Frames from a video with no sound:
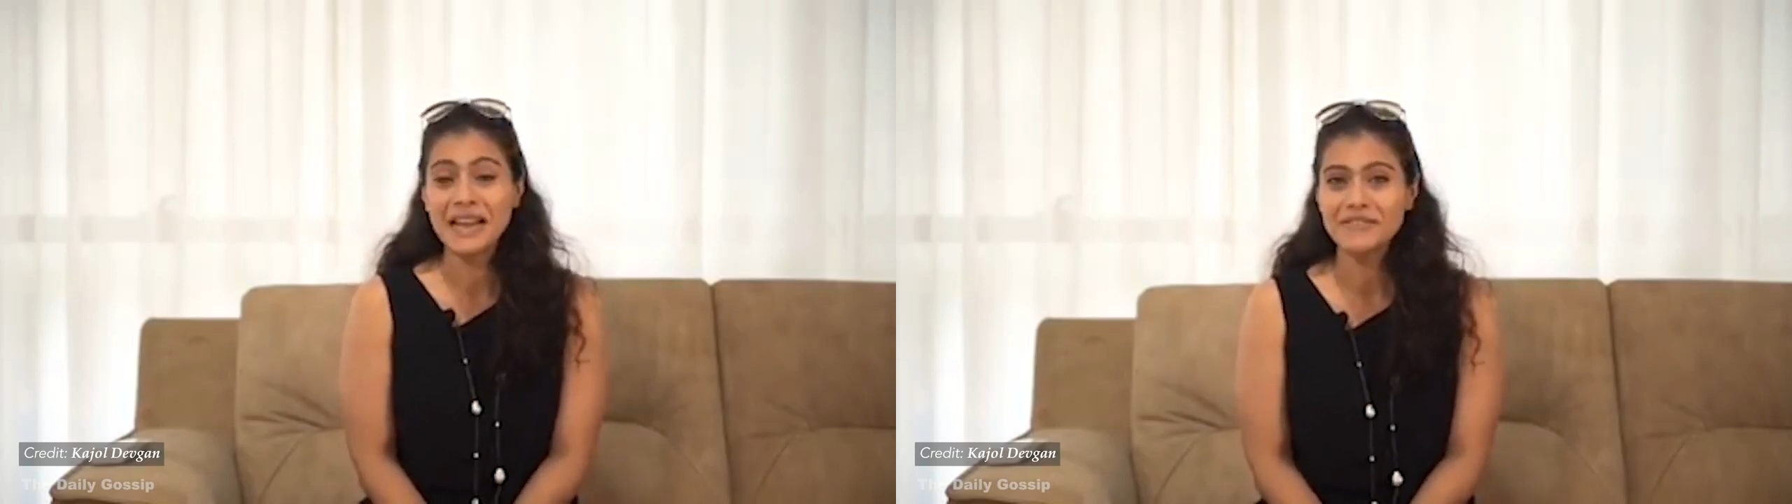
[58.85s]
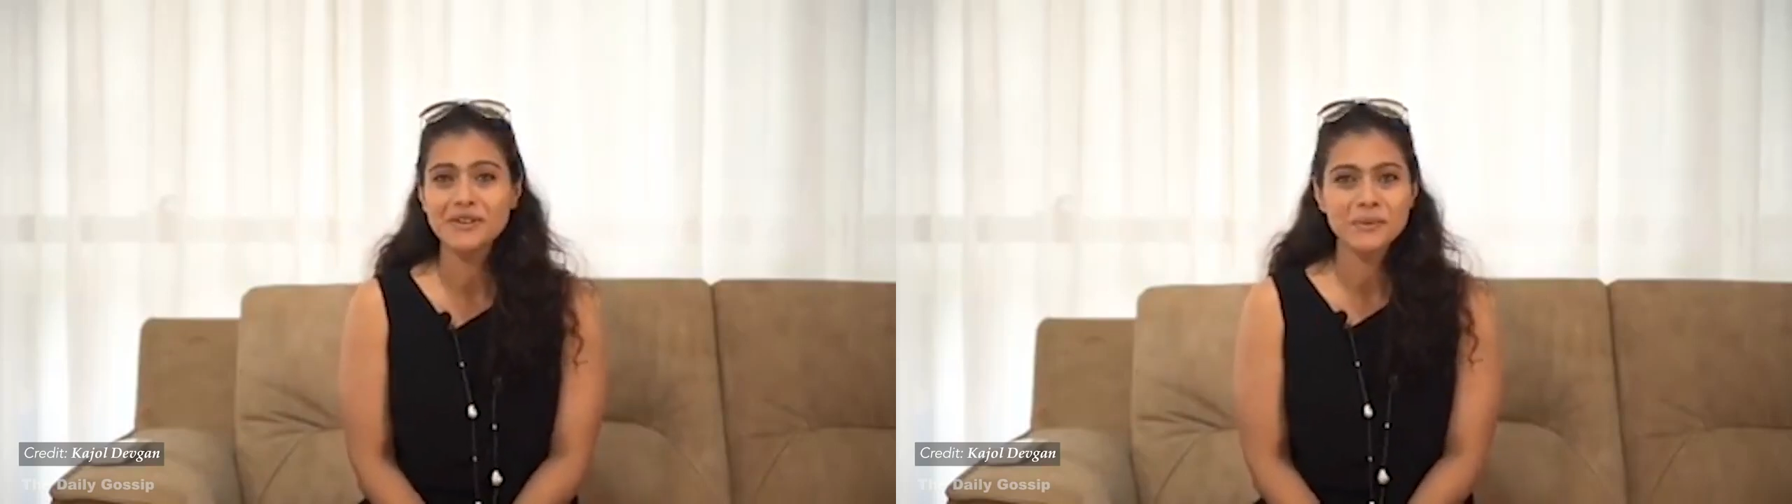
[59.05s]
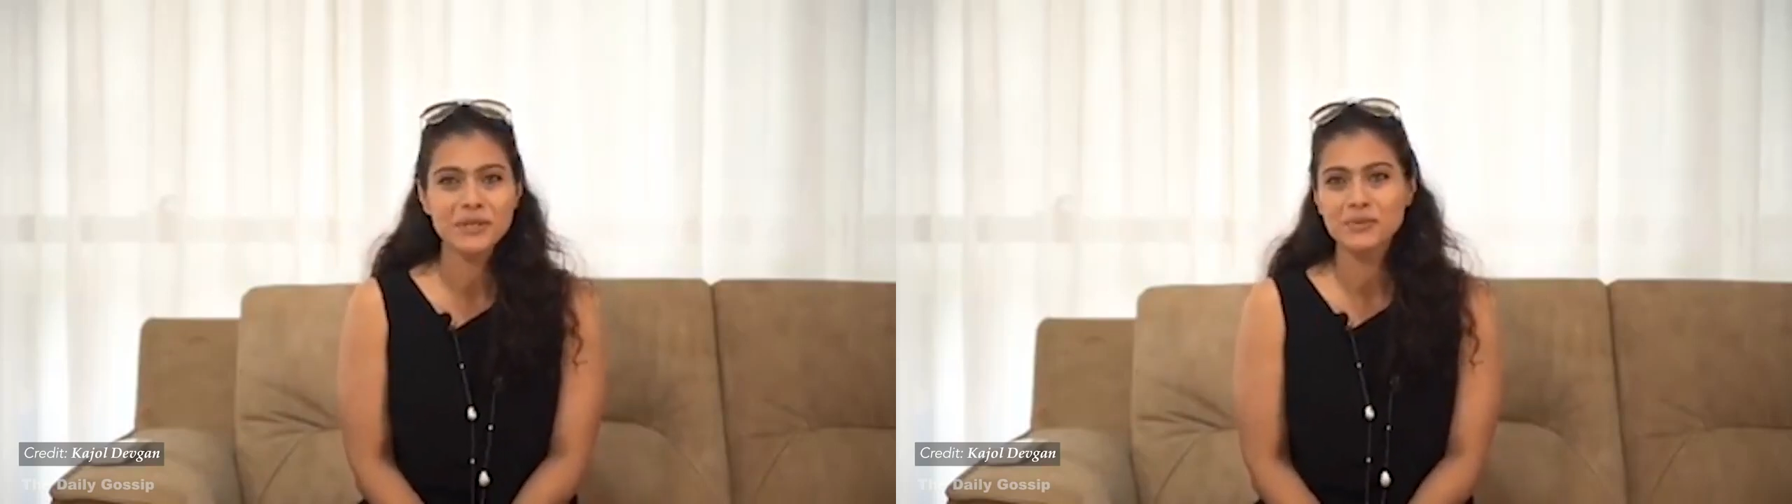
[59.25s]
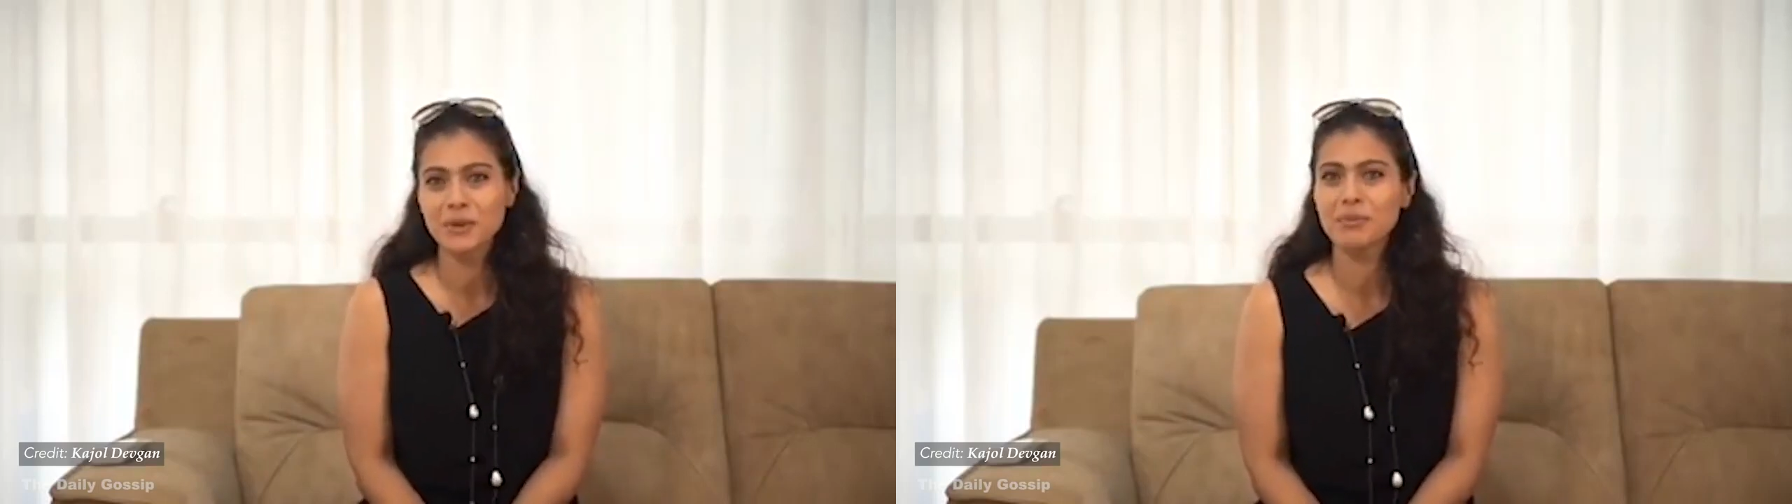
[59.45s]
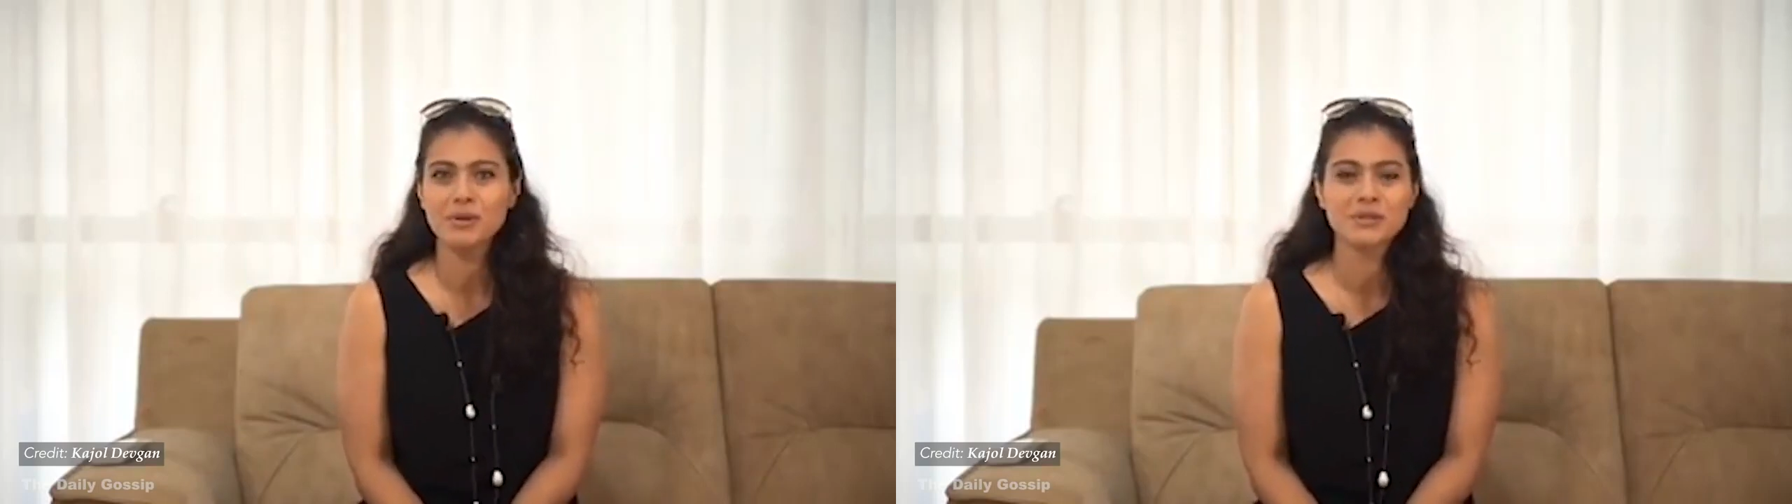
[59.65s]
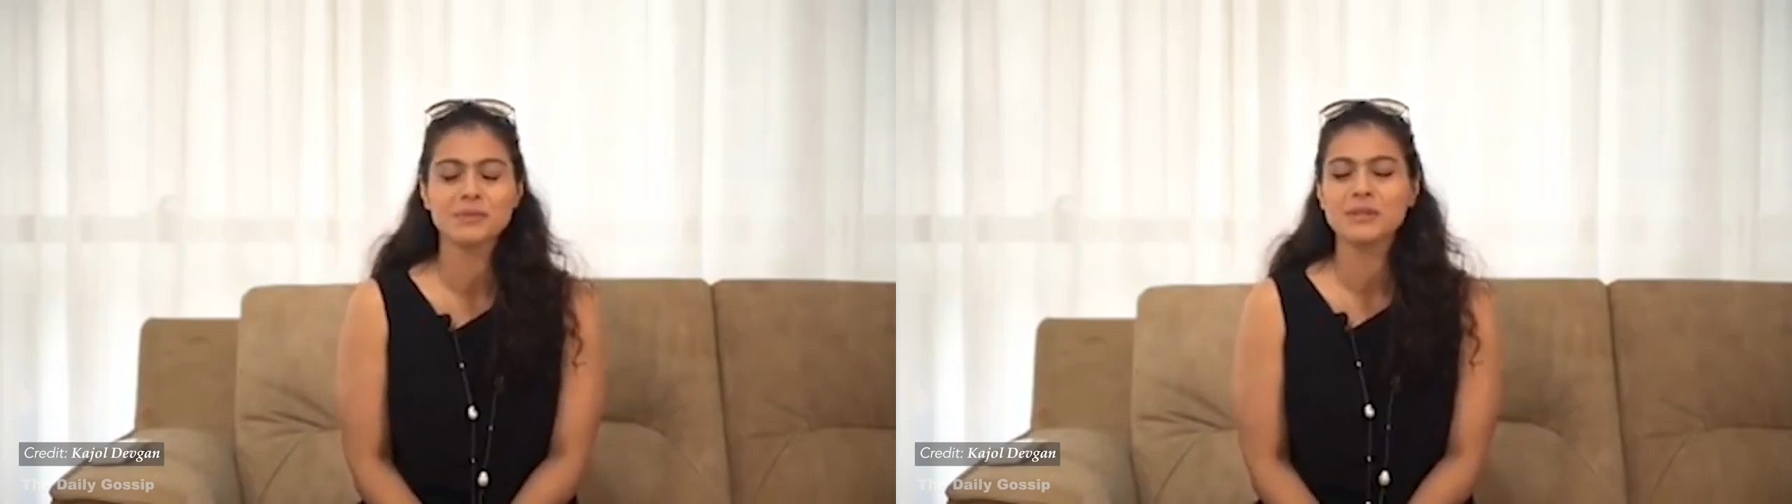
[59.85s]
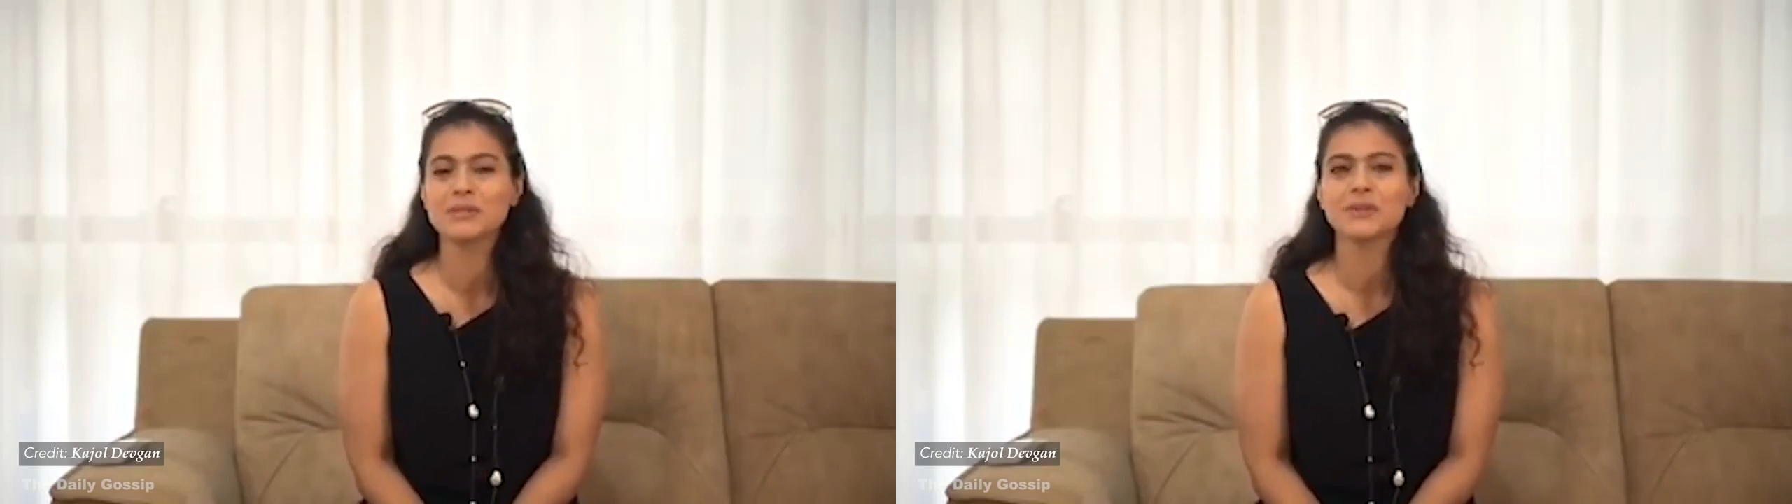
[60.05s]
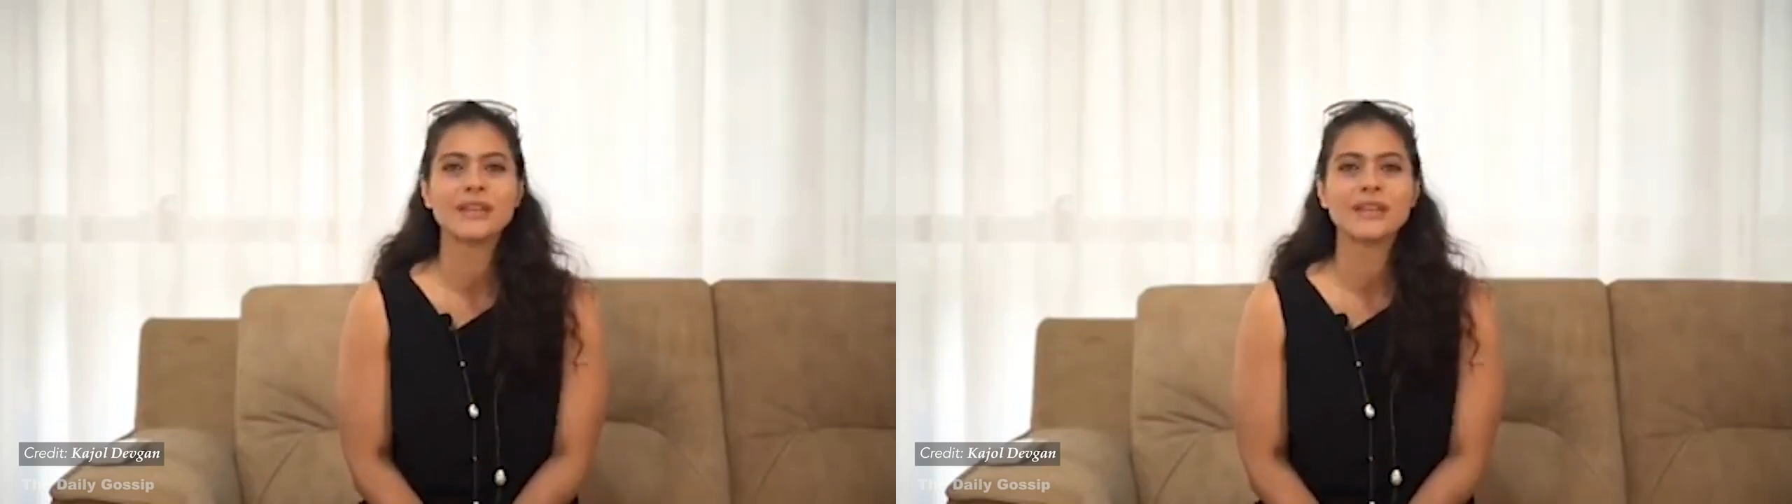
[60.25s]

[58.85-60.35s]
in every which way possible.